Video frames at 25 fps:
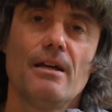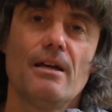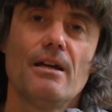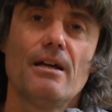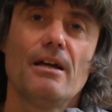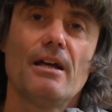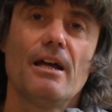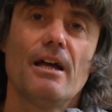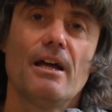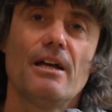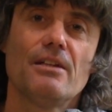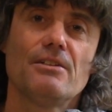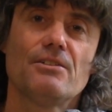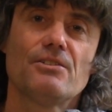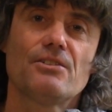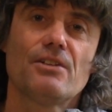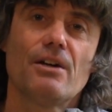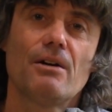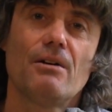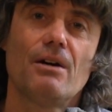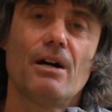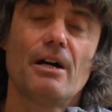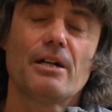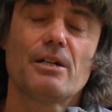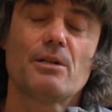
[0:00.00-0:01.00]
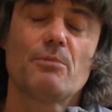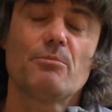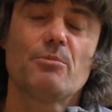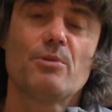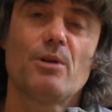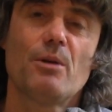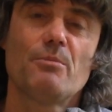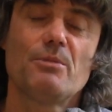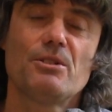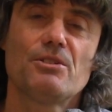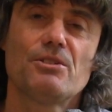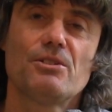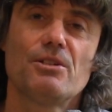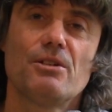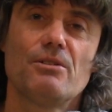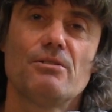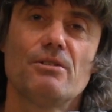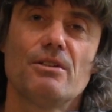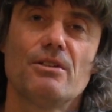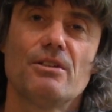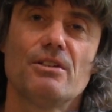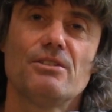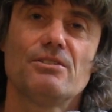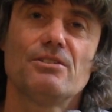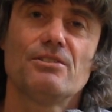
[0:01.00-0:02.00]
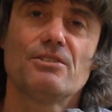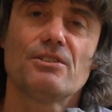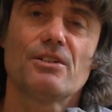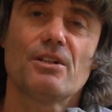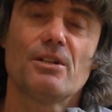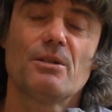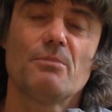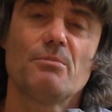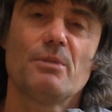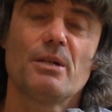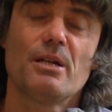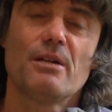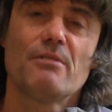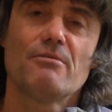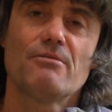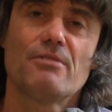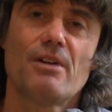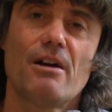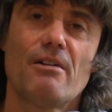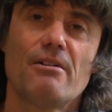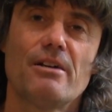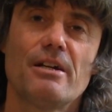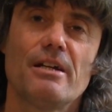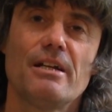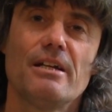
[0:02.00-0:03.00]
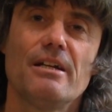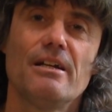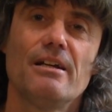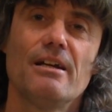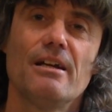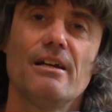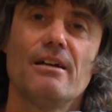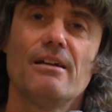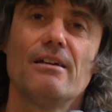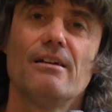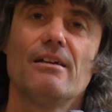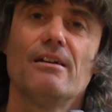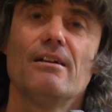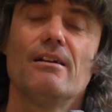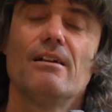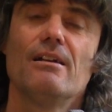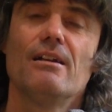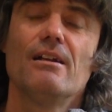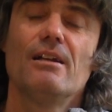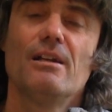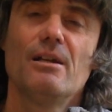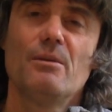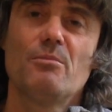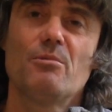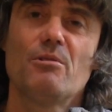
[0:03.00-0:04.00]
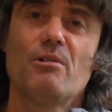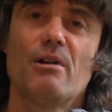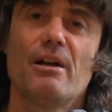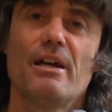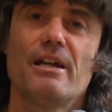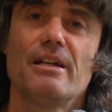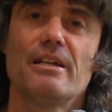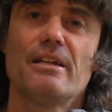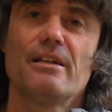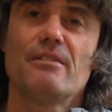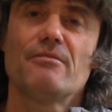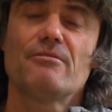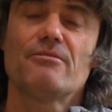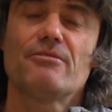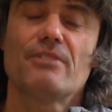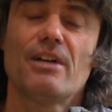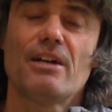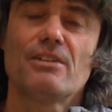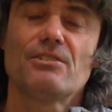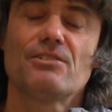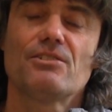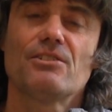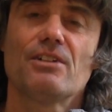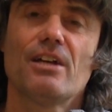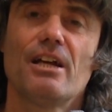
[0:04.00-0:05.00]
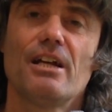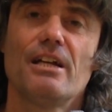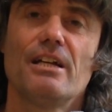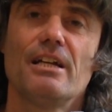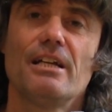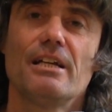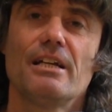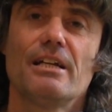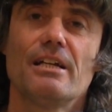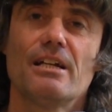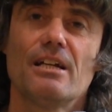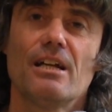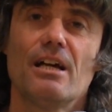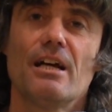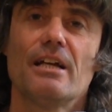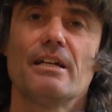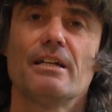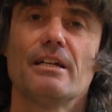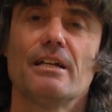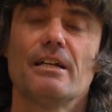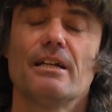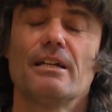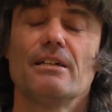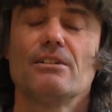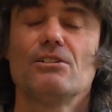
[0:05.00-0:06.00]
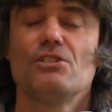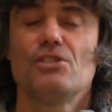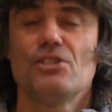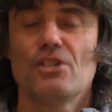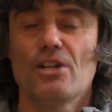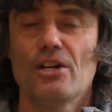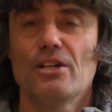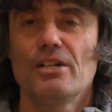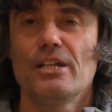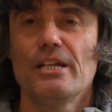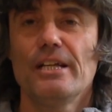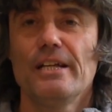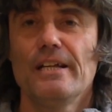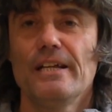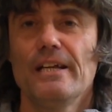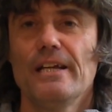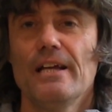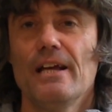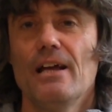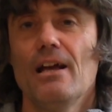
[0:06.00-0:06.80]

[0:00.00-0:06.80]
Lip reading: And so I can promise you that this is going to be a very liberating, fascinating, enlightening journey.